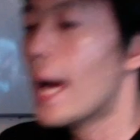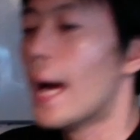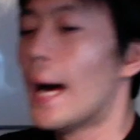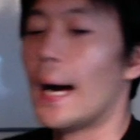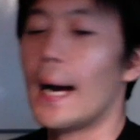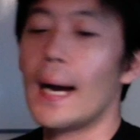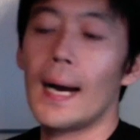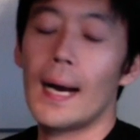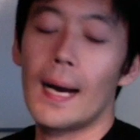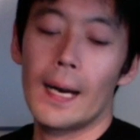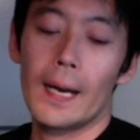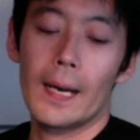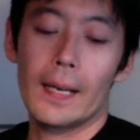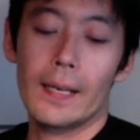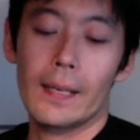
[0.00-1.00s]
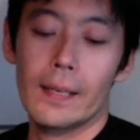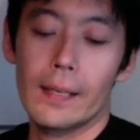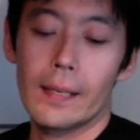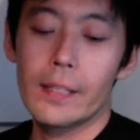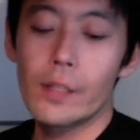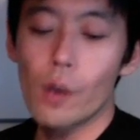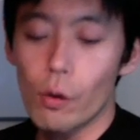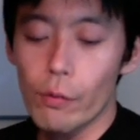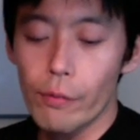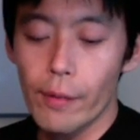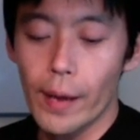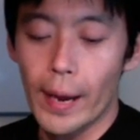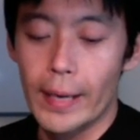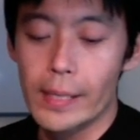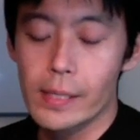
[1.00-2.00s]
Uh, in old
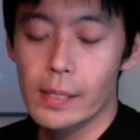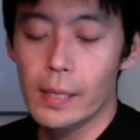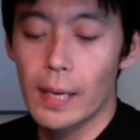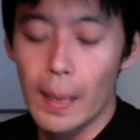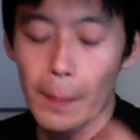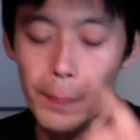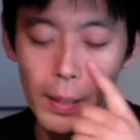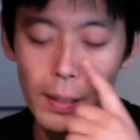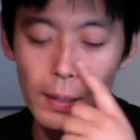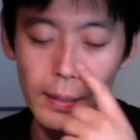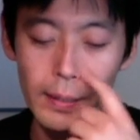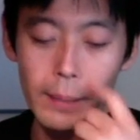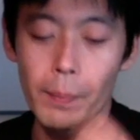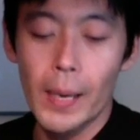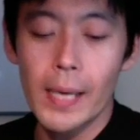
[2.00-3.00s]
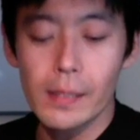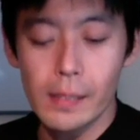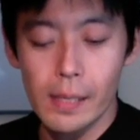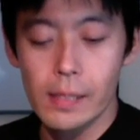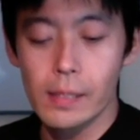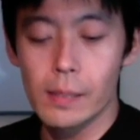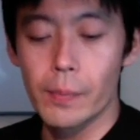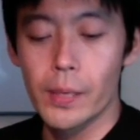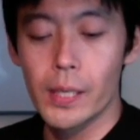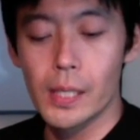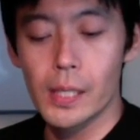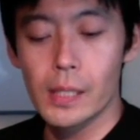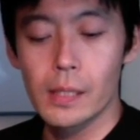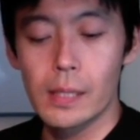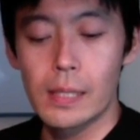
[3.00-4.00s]
days, apparently my sensei
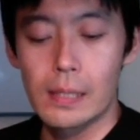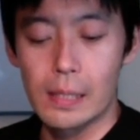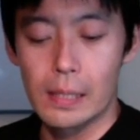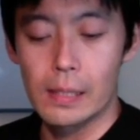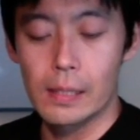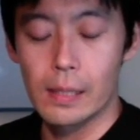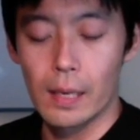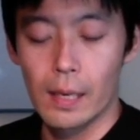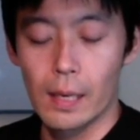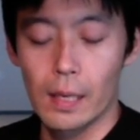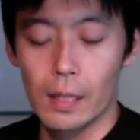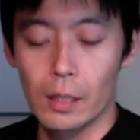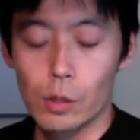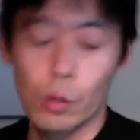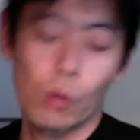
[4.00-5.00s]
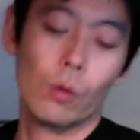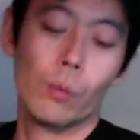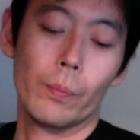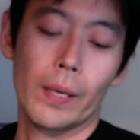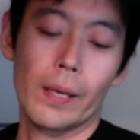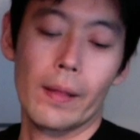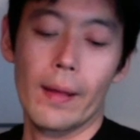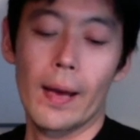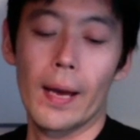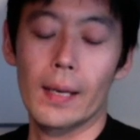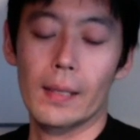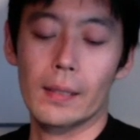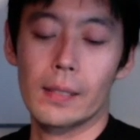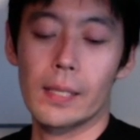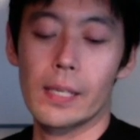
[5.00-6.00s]
Miyazaki sensei uh, told me that
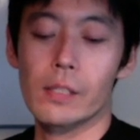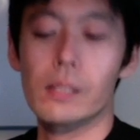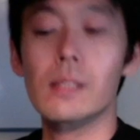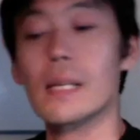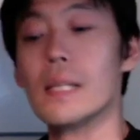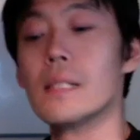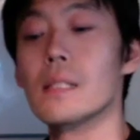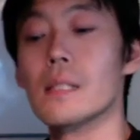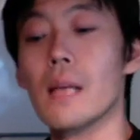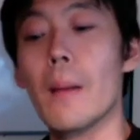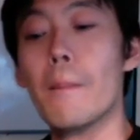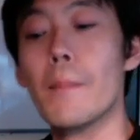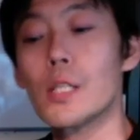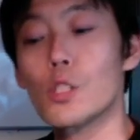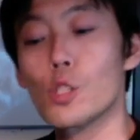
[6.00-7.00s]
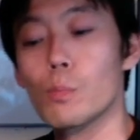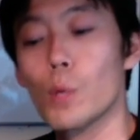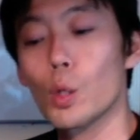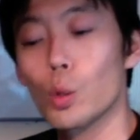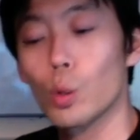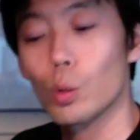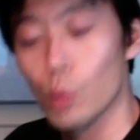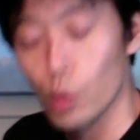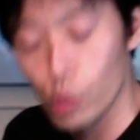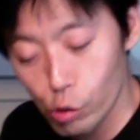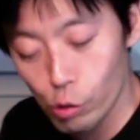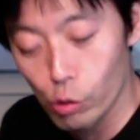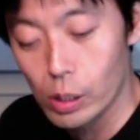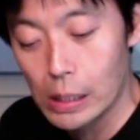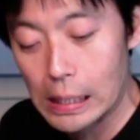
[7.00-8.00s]
his sensei Matsumoto
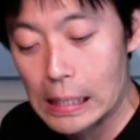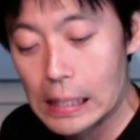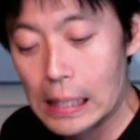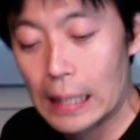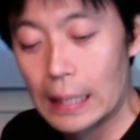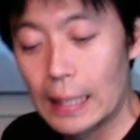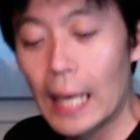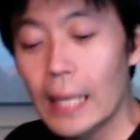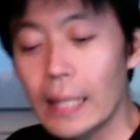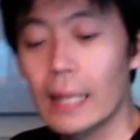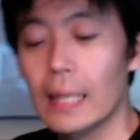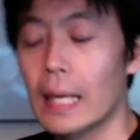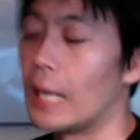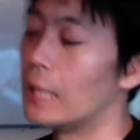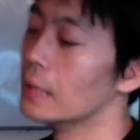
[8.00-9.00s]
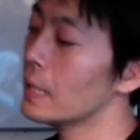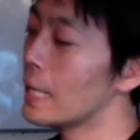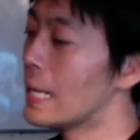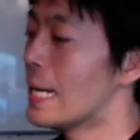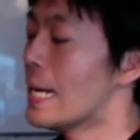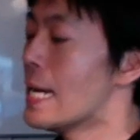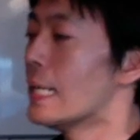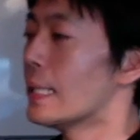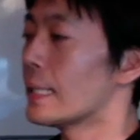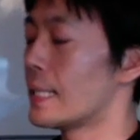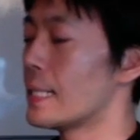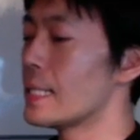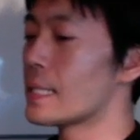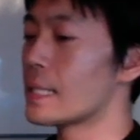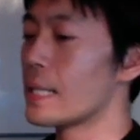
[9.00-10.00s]
Toshio sensei ninth dan,
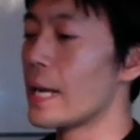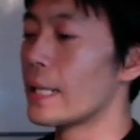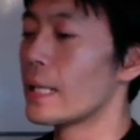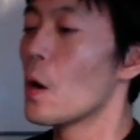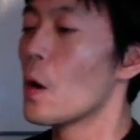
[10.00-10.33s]
he said